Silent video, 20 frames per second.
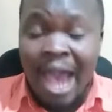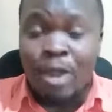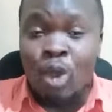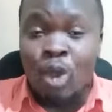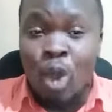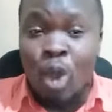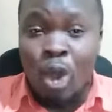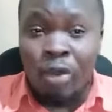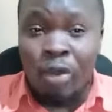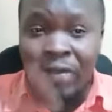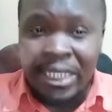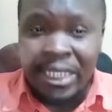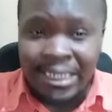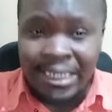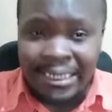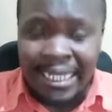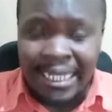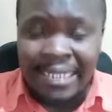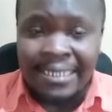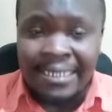And all
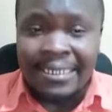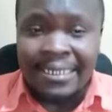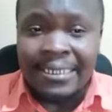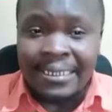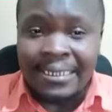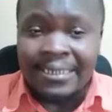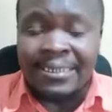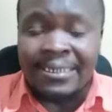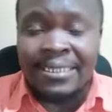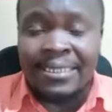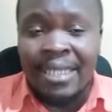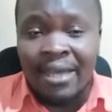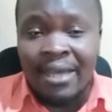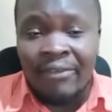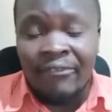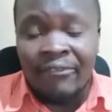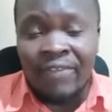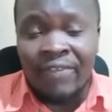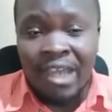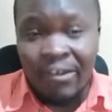these candidates,
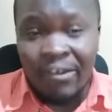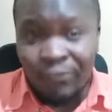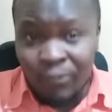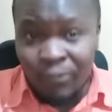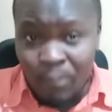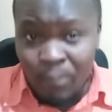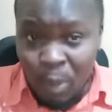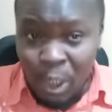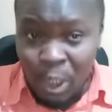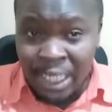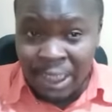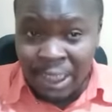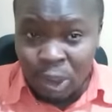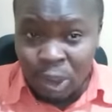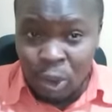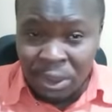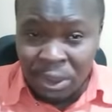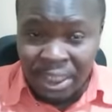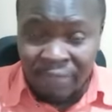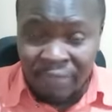their
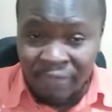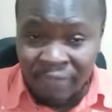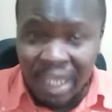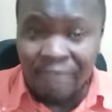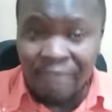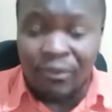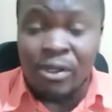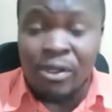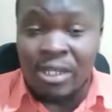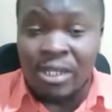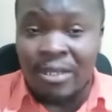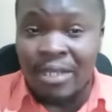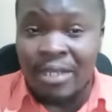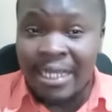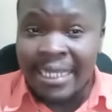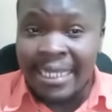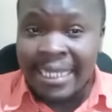political survival